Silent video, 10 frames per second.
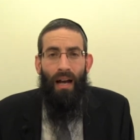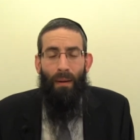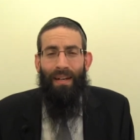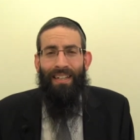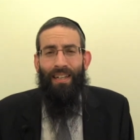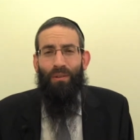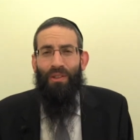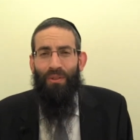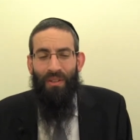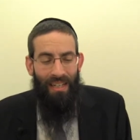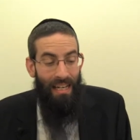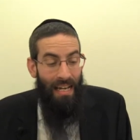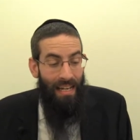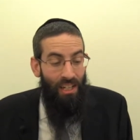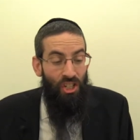I'll make a deal with you.
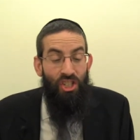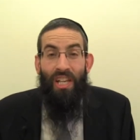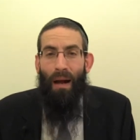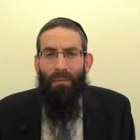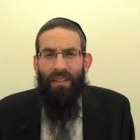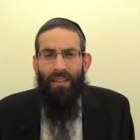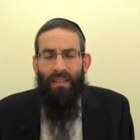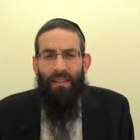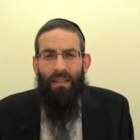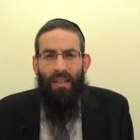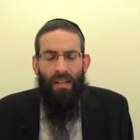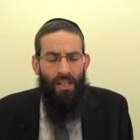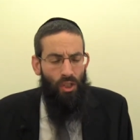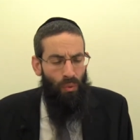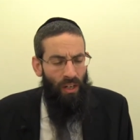Ishtabli,
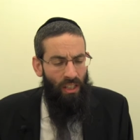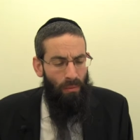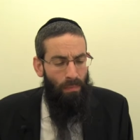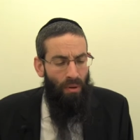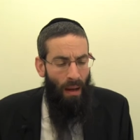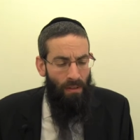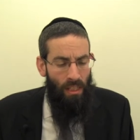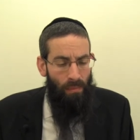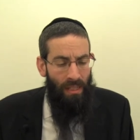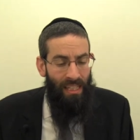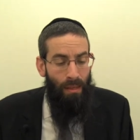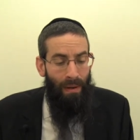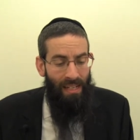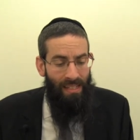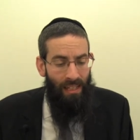swear to me, promise to be the
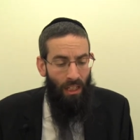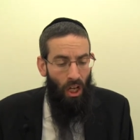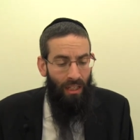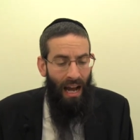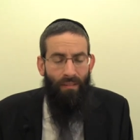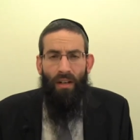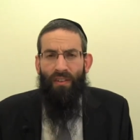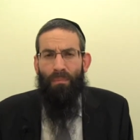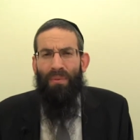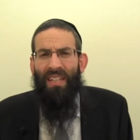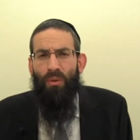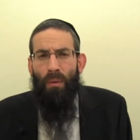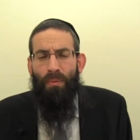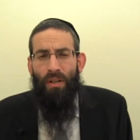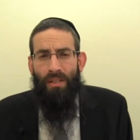Maisin Lach Gavra, if I bring you
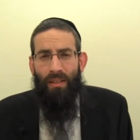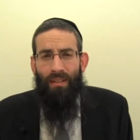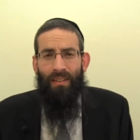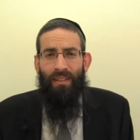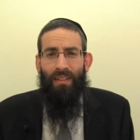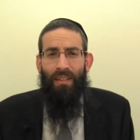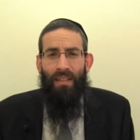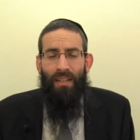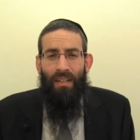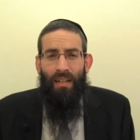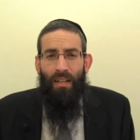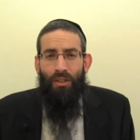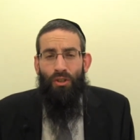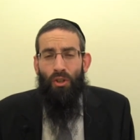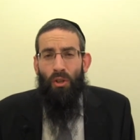a person
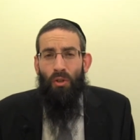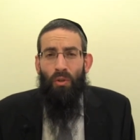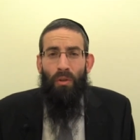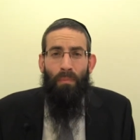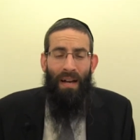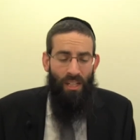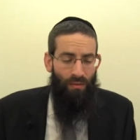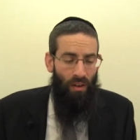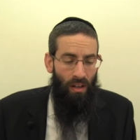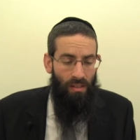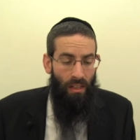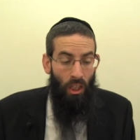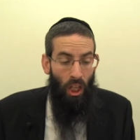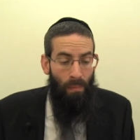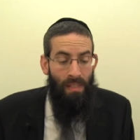to bench for us,
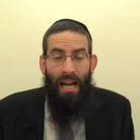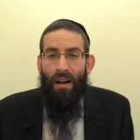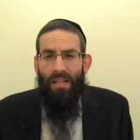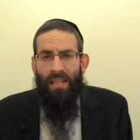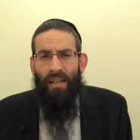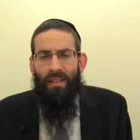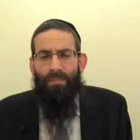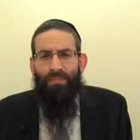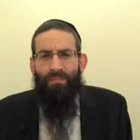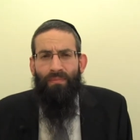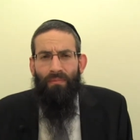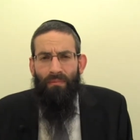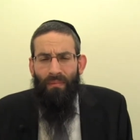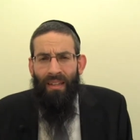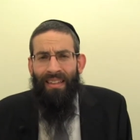that
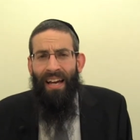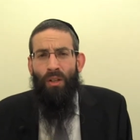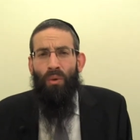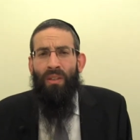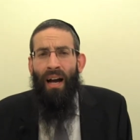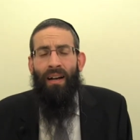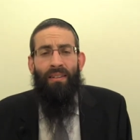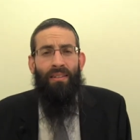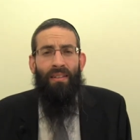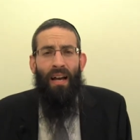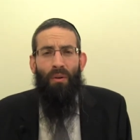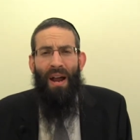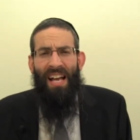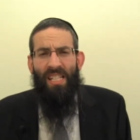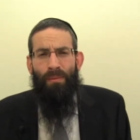you will not
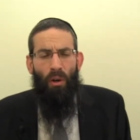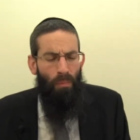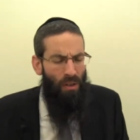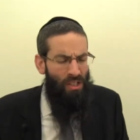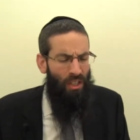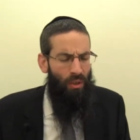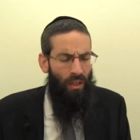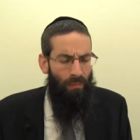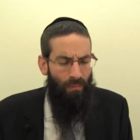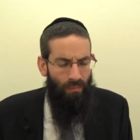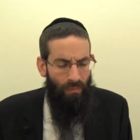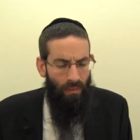harass him, you won't persecute him.